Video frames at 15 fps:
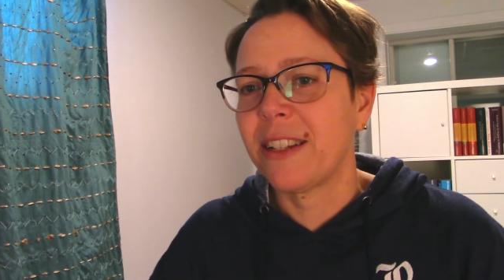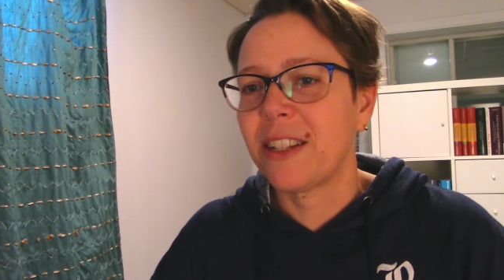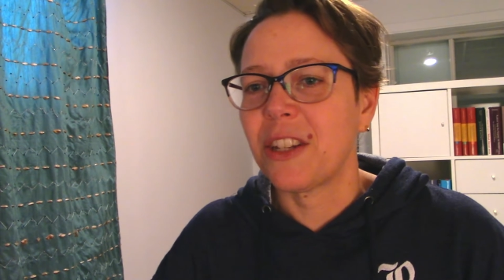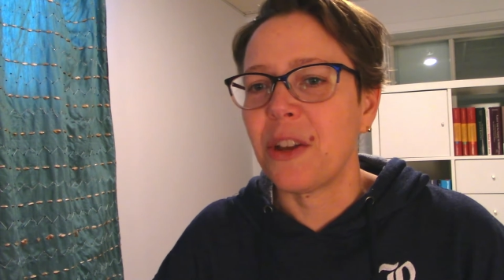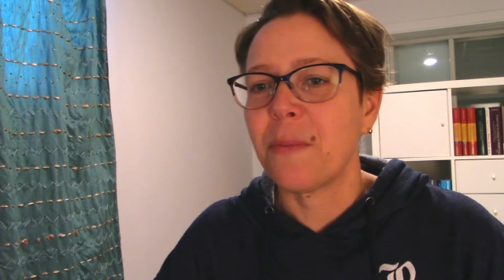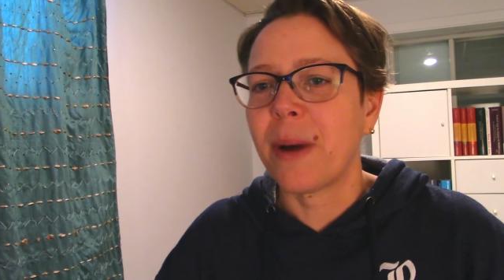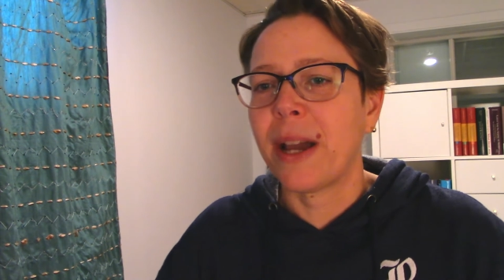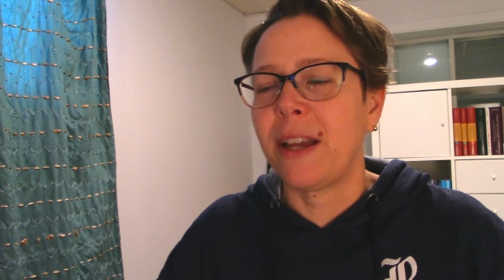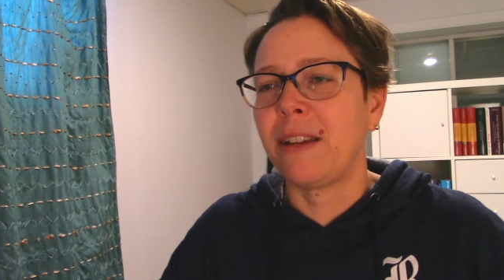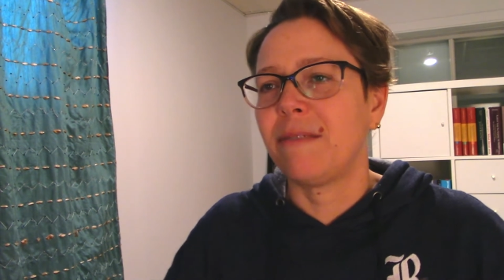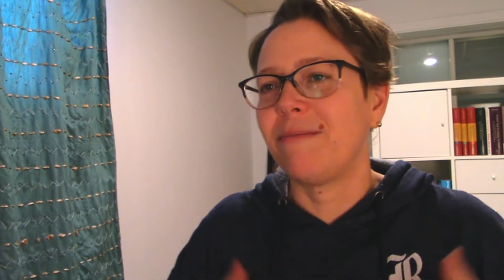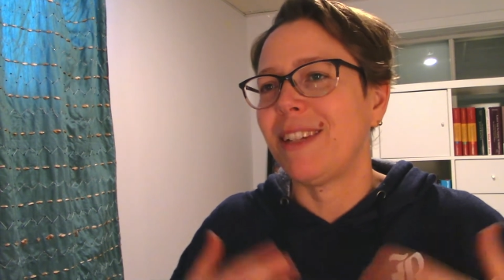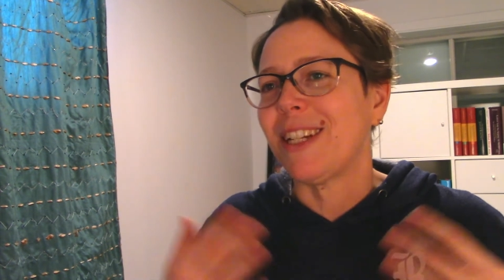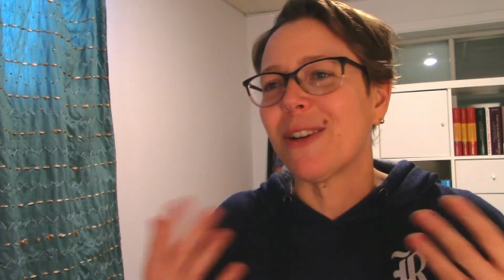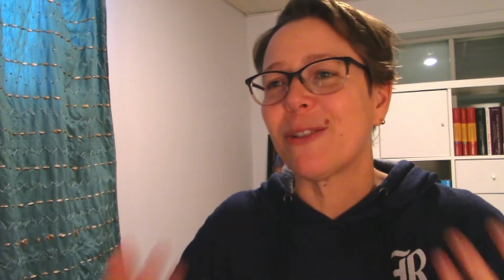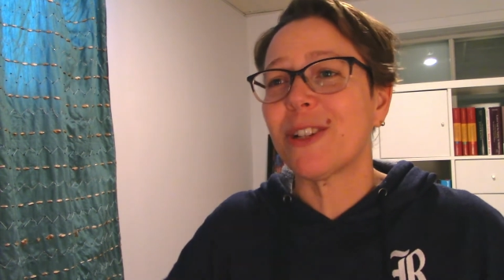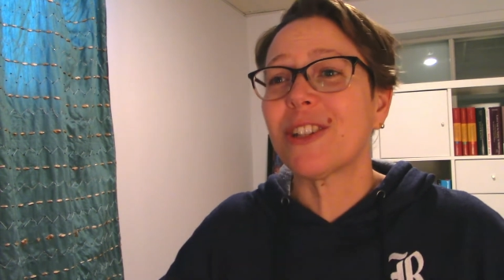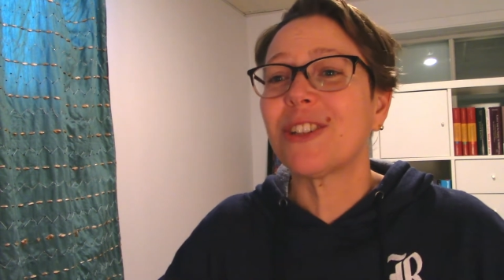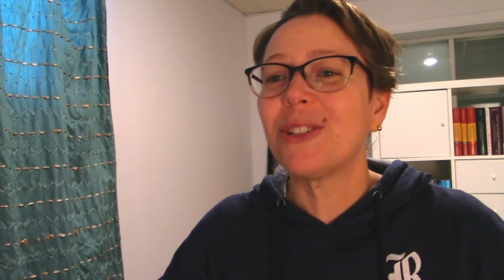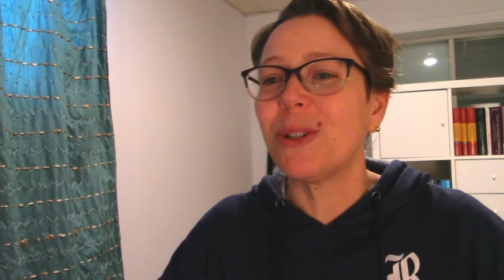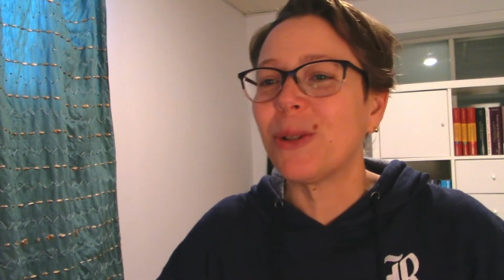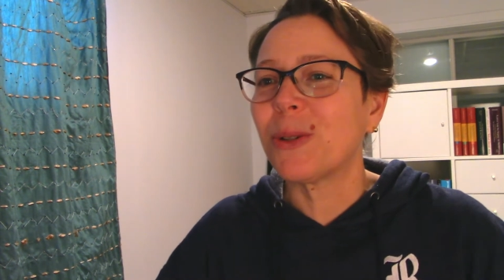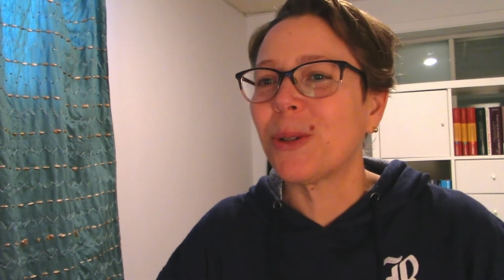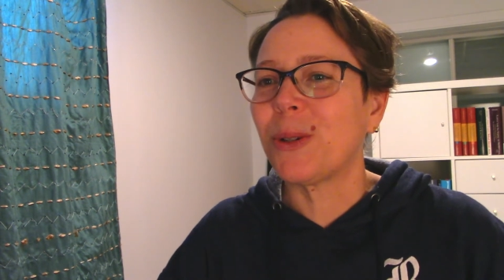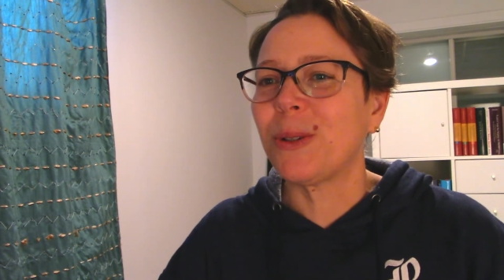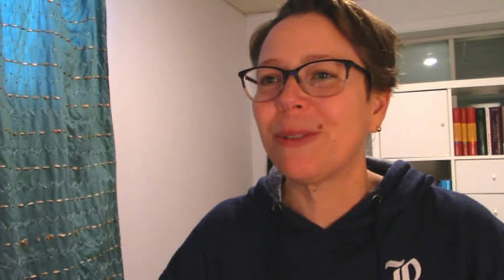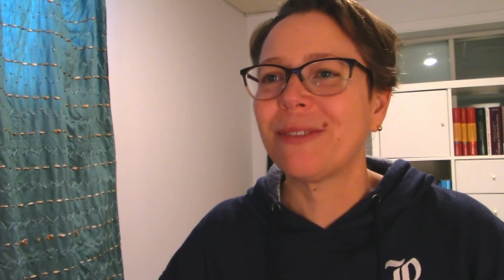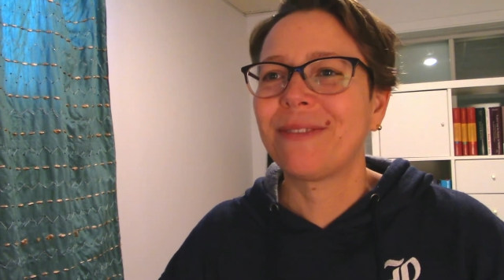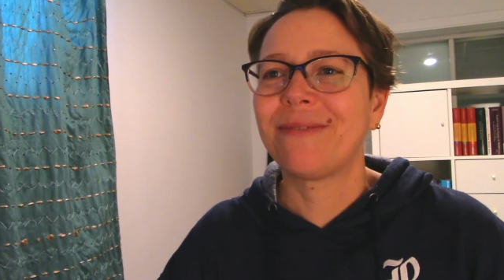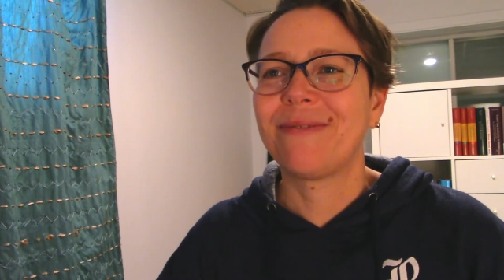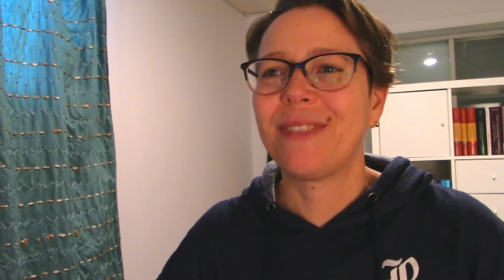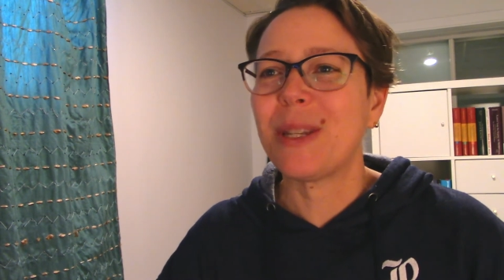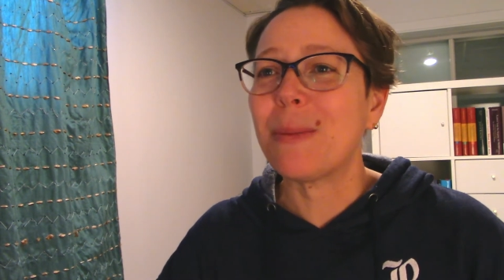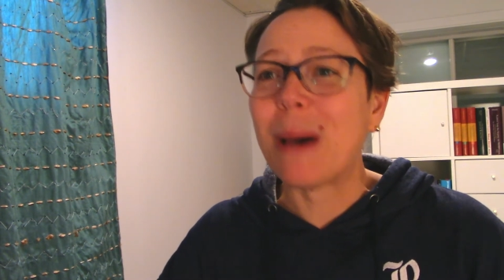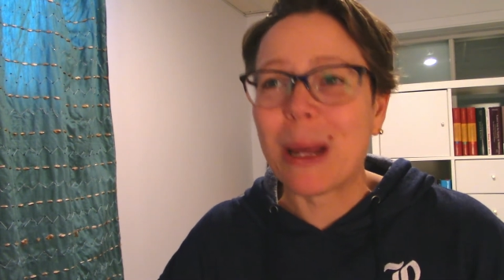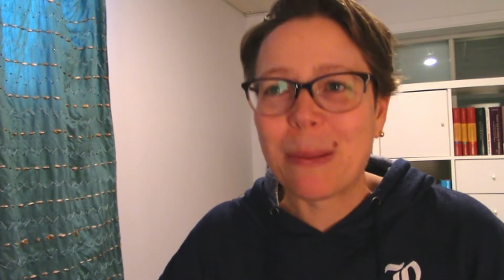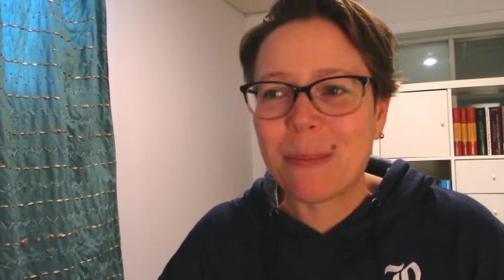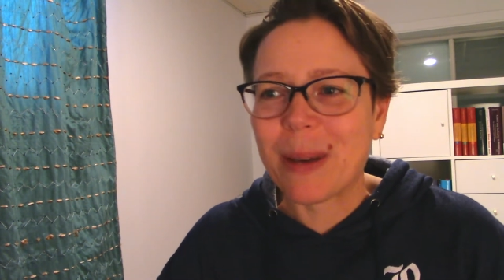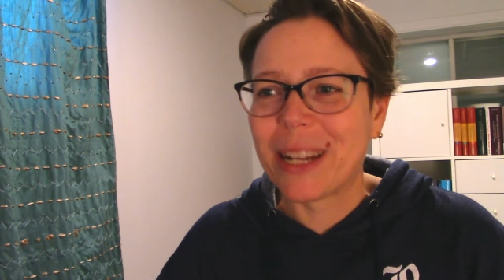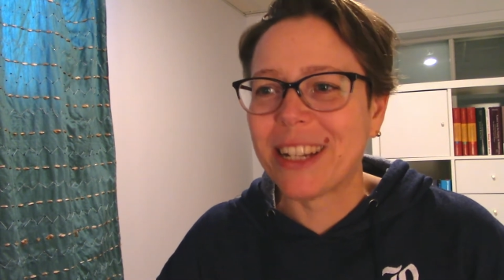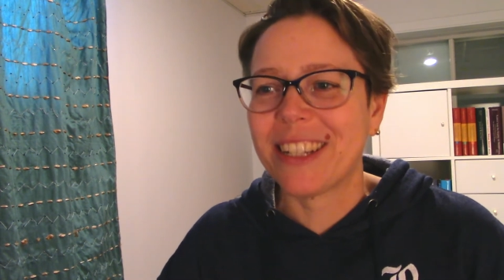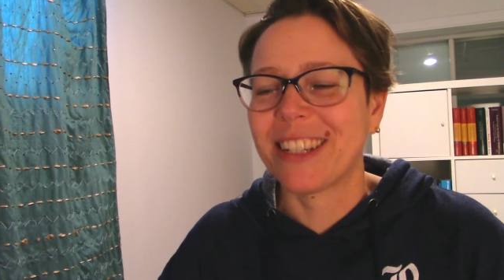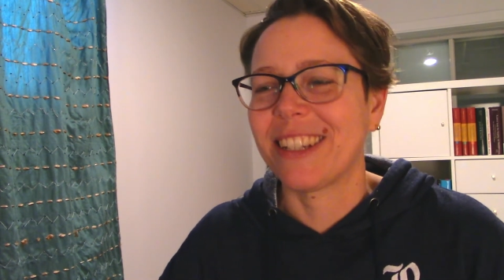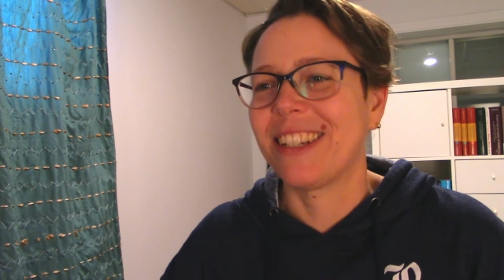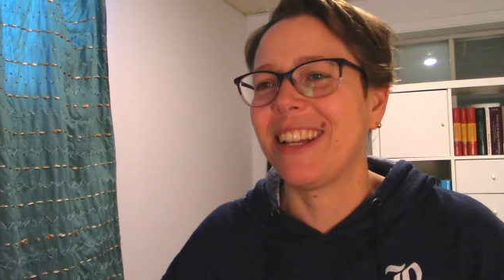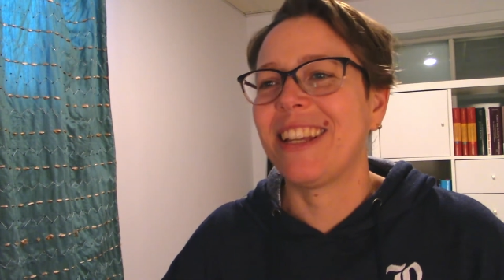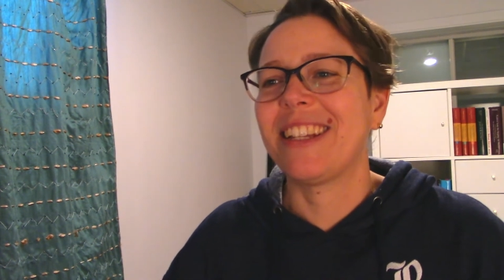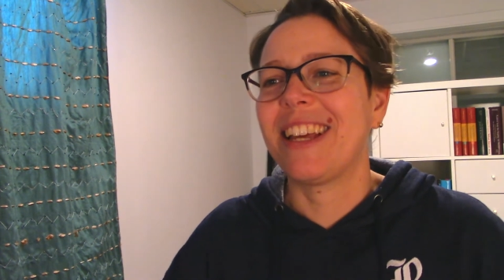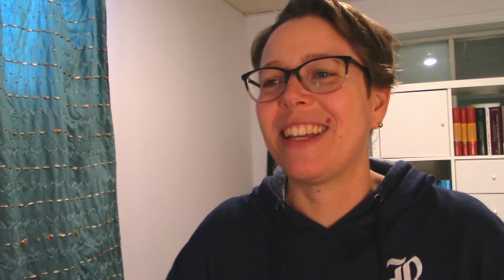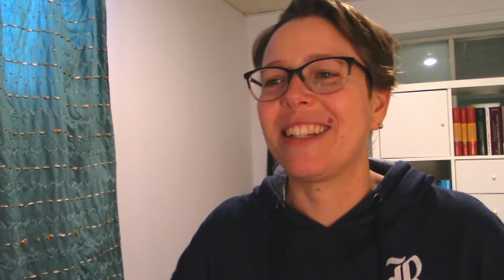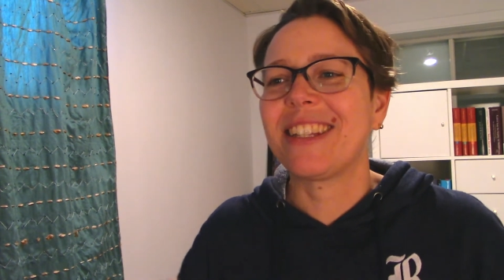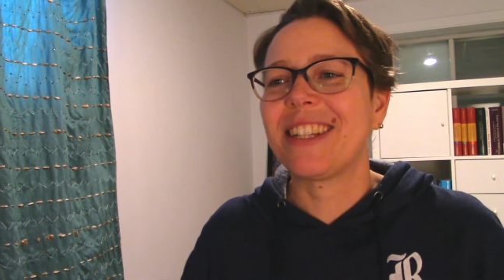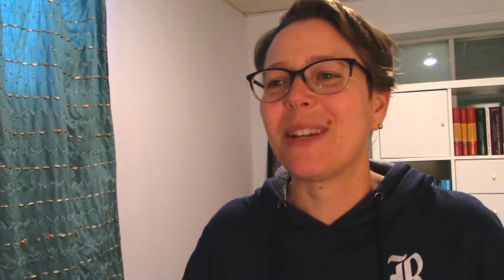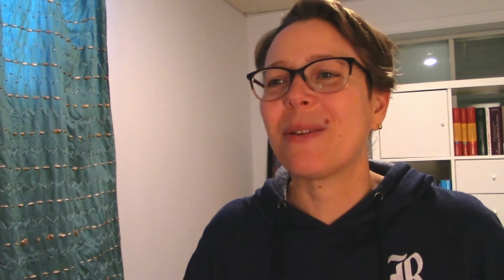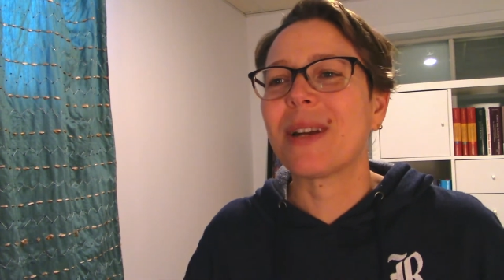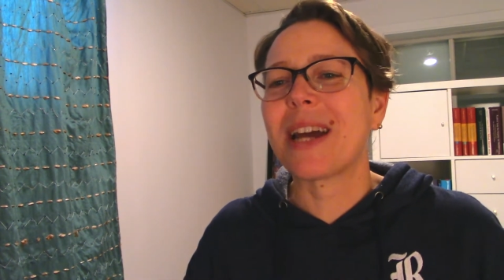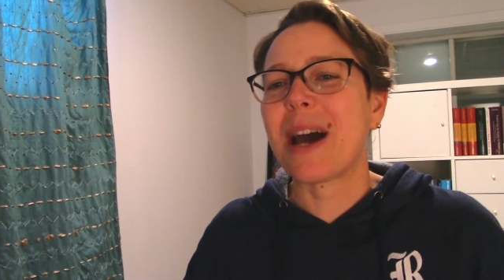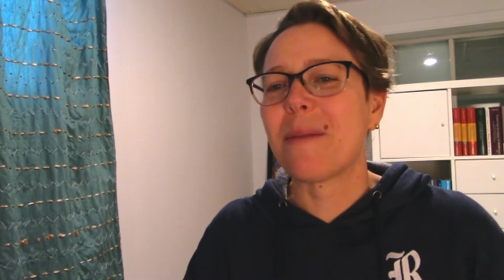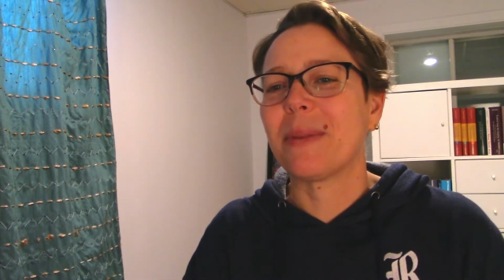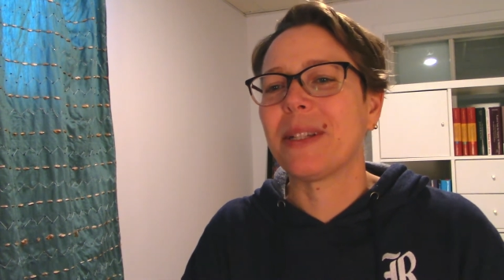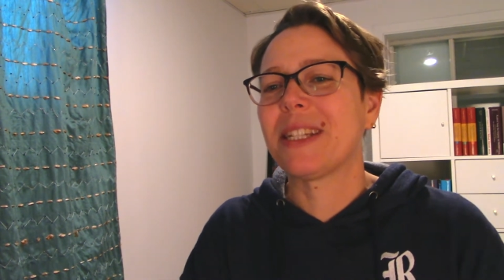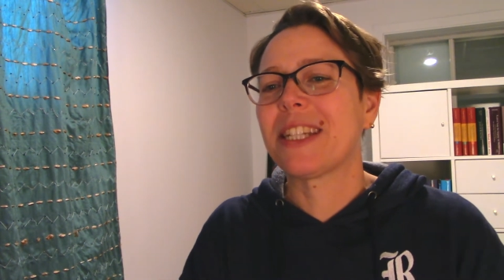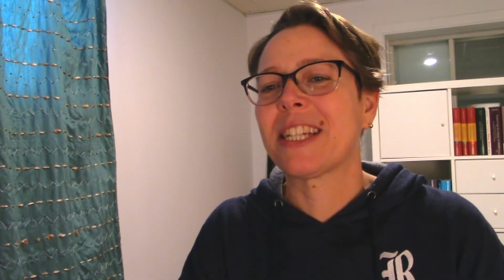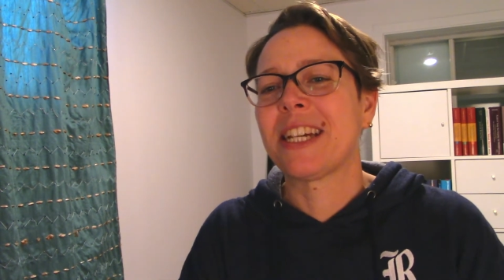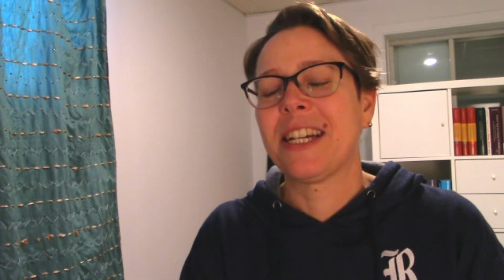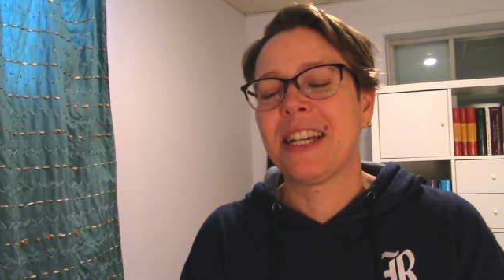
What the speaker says: So you might, just Google Tibetan medicine and see what happens.